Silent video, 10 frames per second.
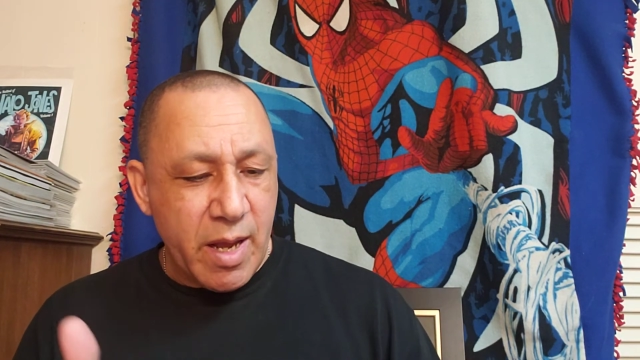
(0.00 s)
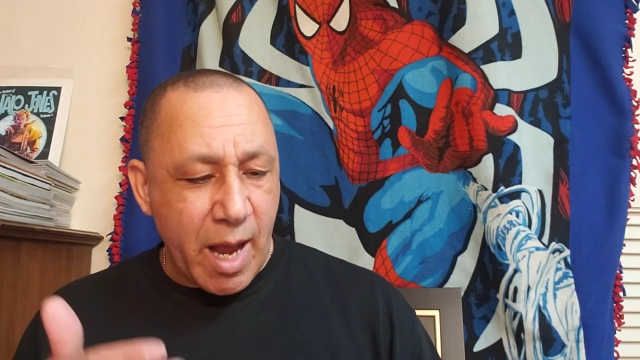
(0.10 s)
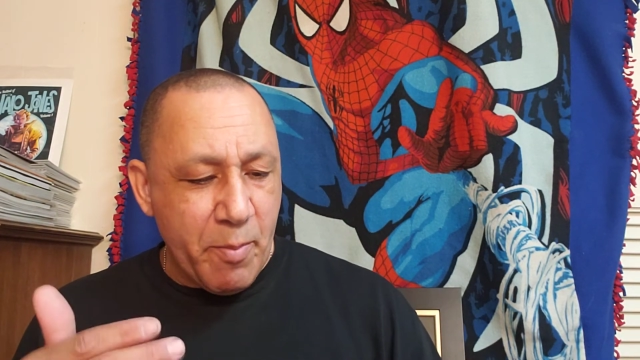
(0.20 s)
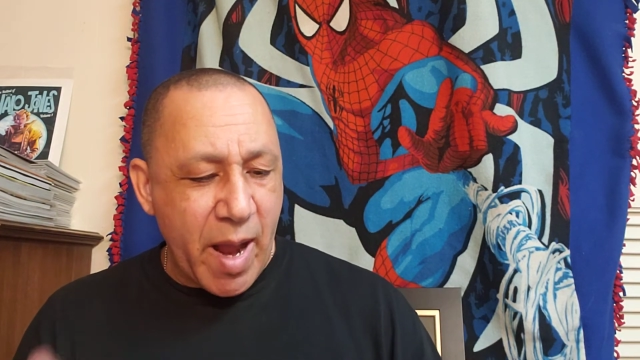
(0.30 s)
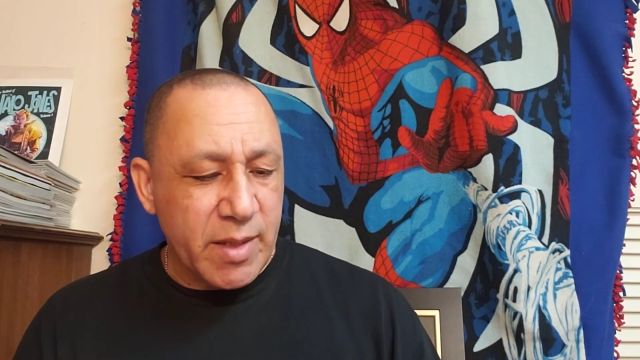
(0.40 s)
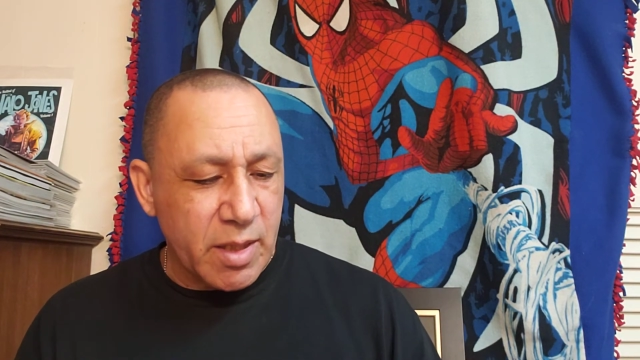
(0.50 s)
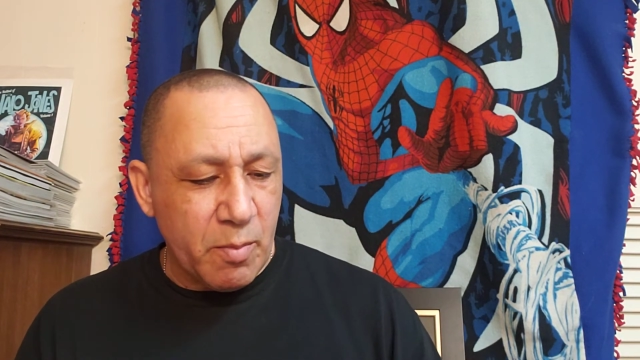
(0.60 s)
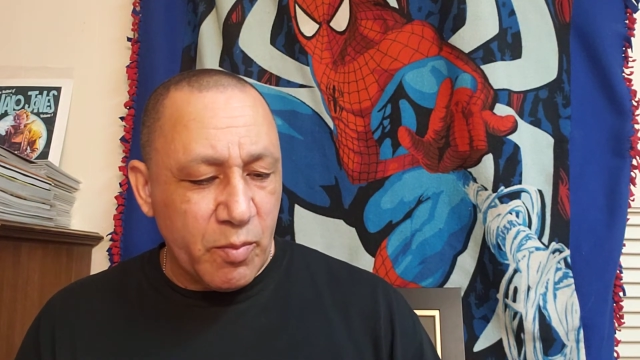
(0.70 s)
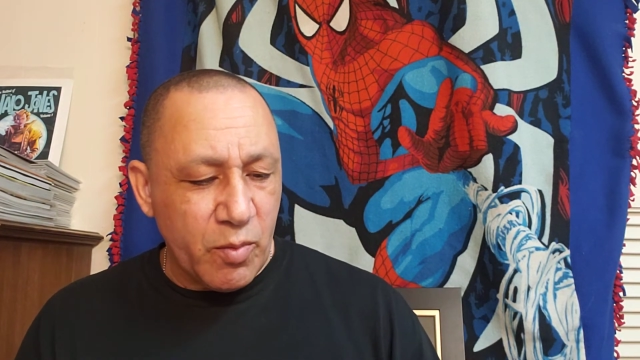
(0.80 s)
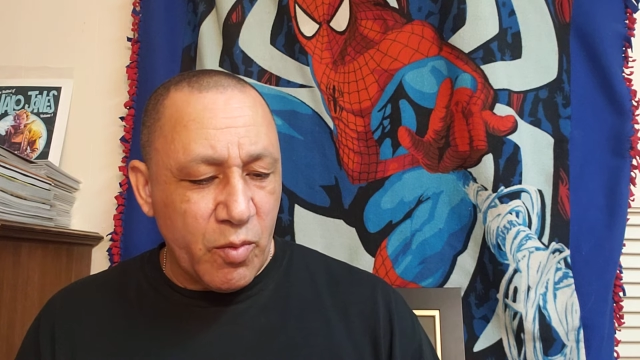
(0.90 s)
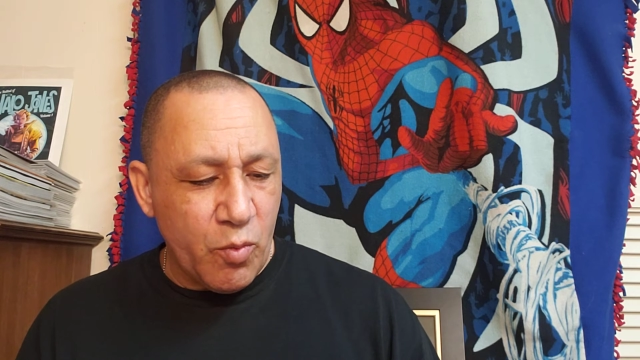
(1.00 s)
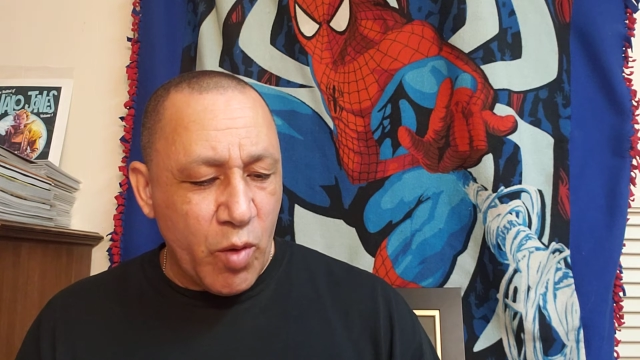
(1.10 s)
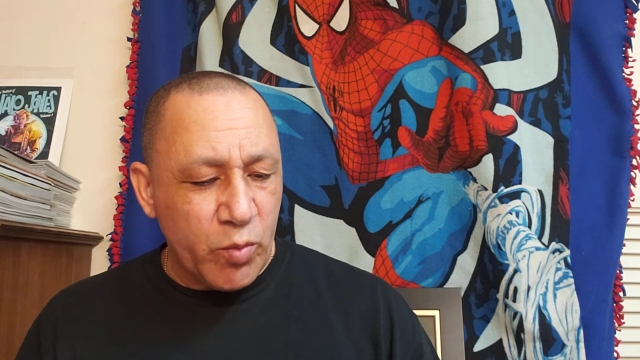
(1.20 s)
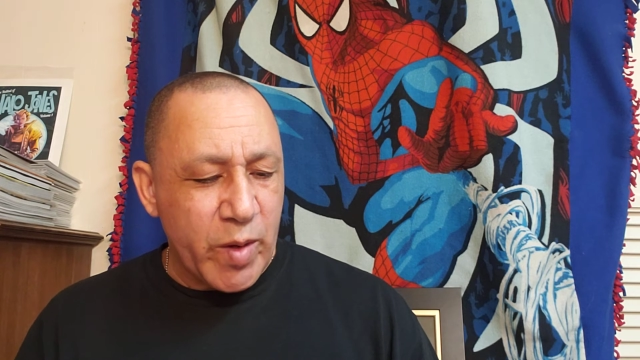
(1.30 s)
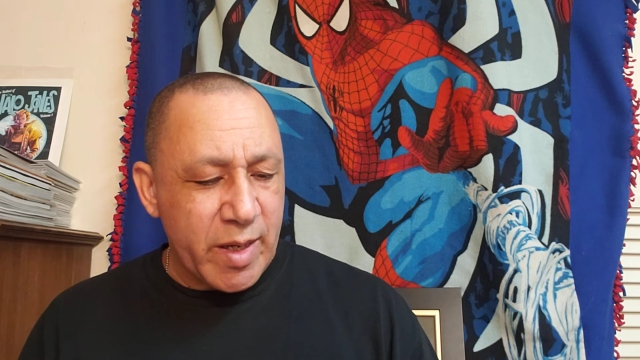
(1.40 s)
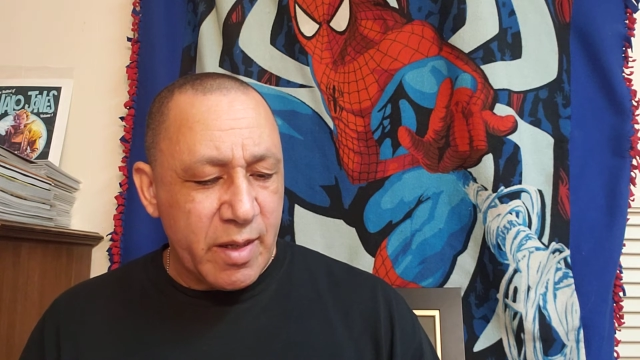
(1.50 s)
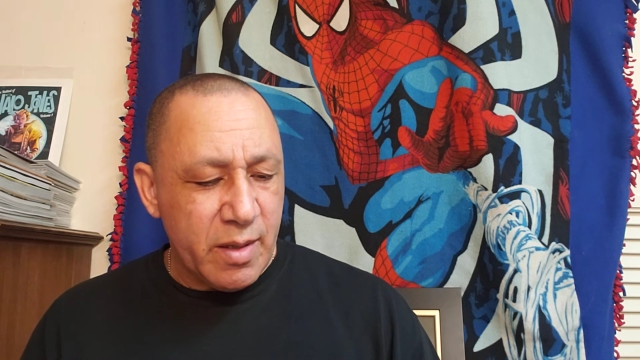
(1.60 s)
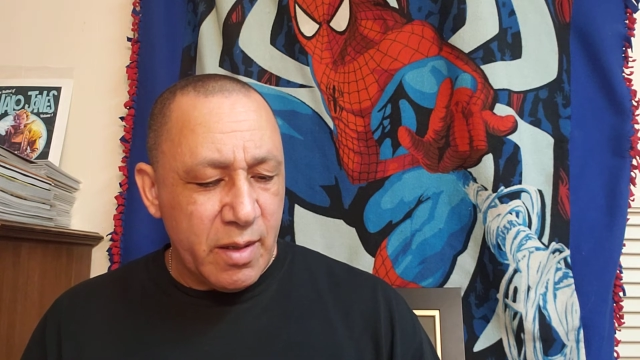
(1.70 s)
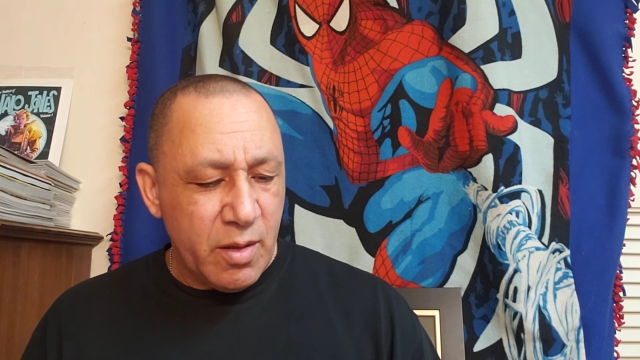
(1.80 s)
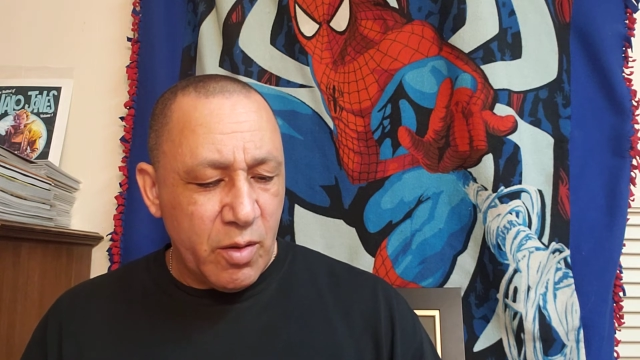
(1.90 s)
I passed it up 1 week
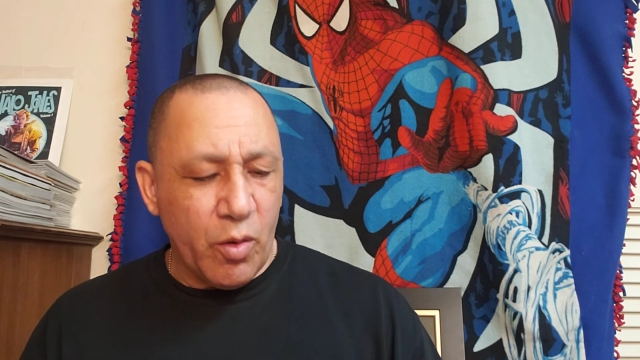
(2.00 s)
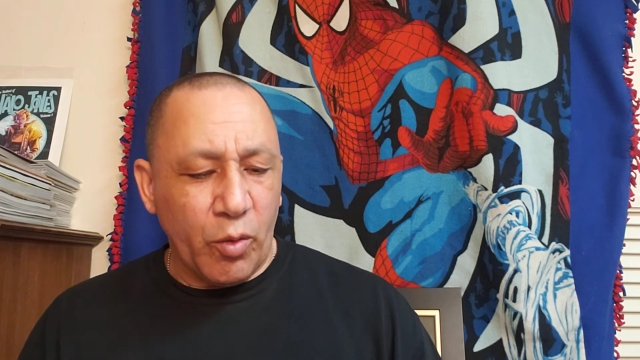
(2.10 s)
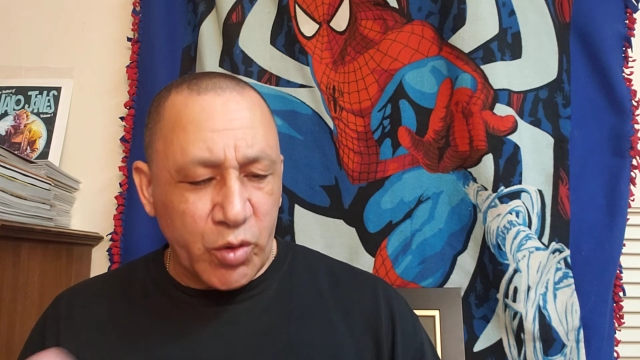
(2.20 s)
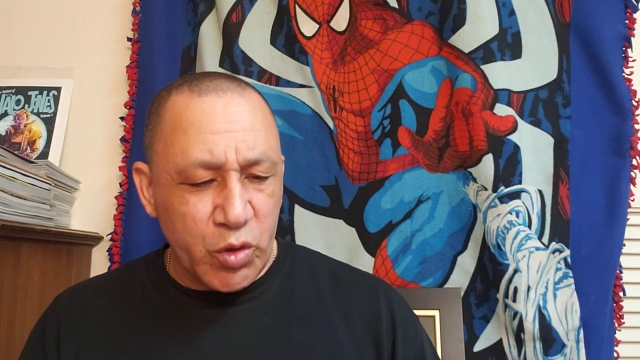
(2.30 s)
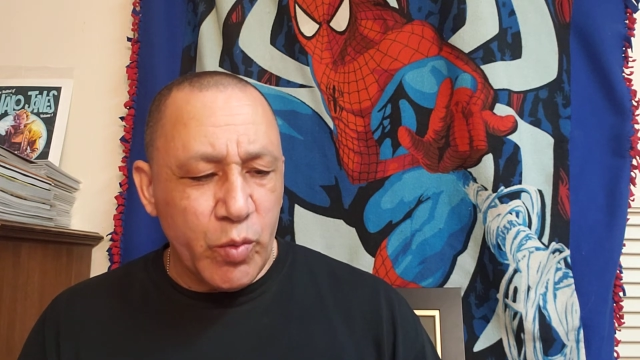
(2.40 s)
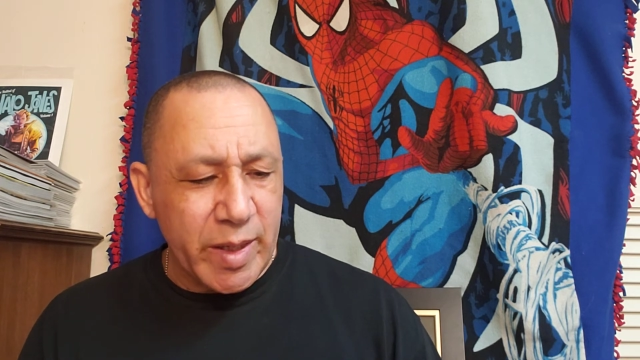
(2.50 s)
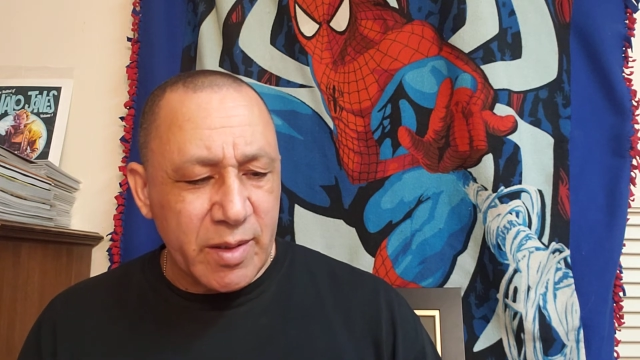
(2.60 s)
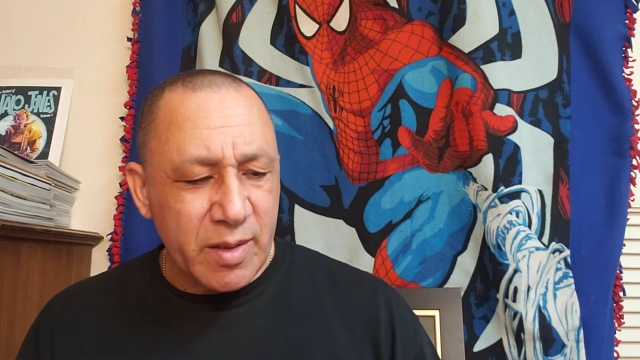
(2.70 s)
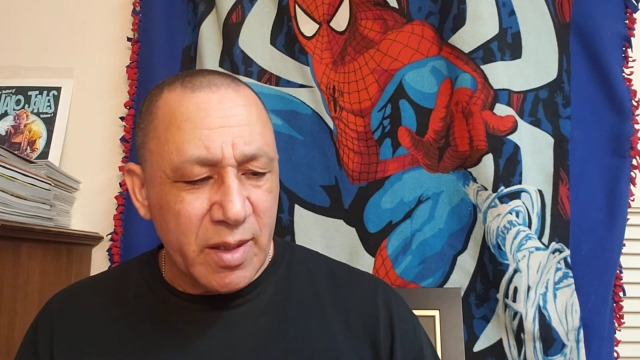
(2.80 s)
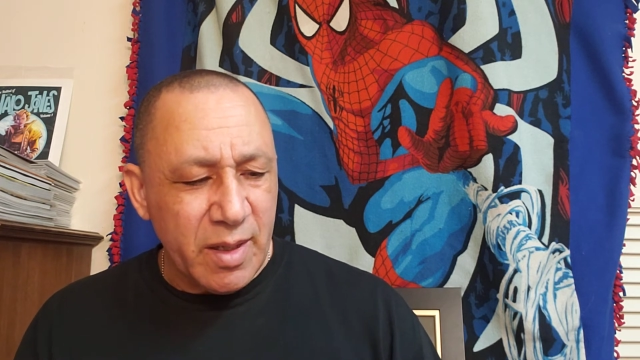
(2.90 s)
or 2 weeks.